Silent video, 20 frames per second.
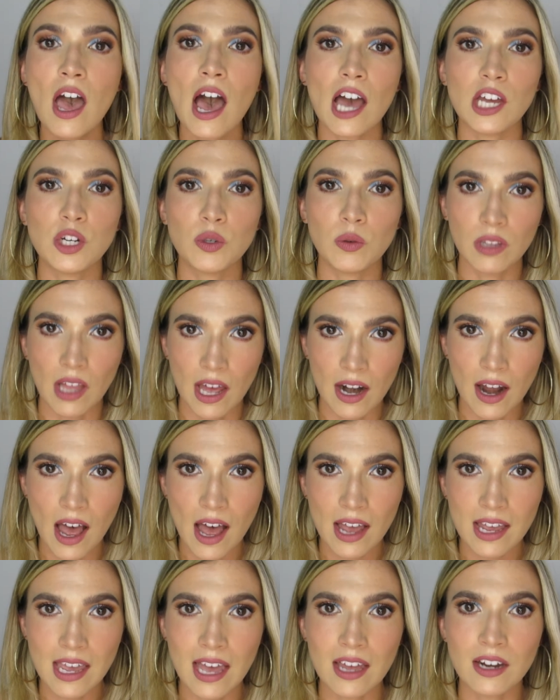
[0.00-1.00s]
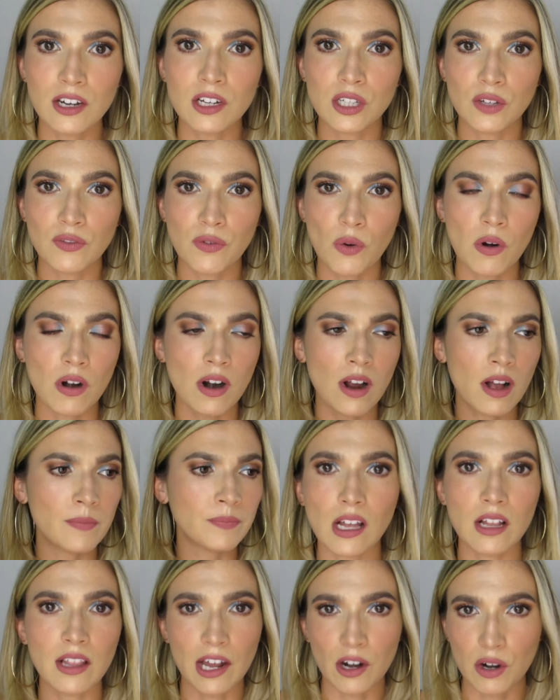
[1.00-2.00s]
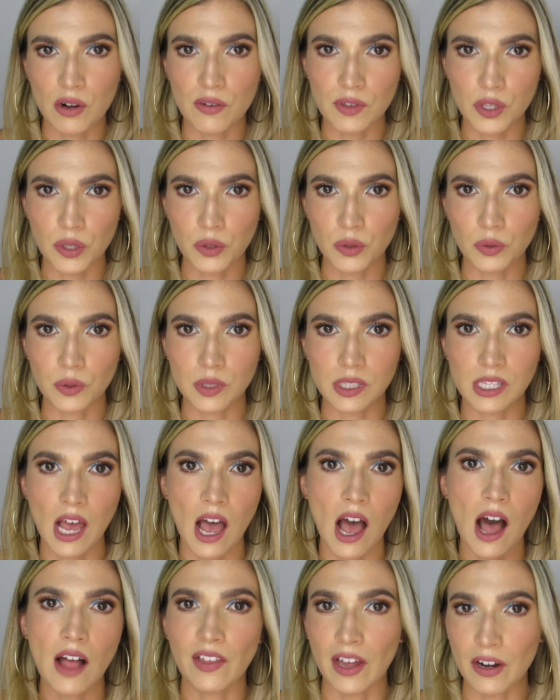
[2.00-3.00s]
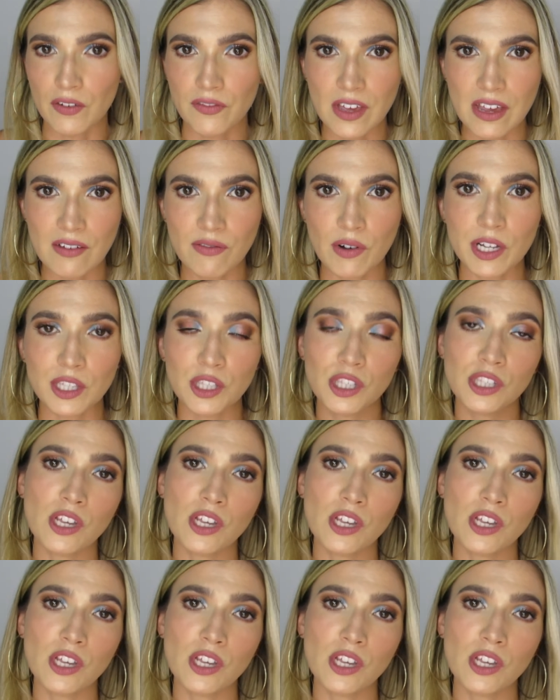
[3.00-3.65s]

I do a lot of high-end Sephora, a lot of reviews, a lot of favorites favorites.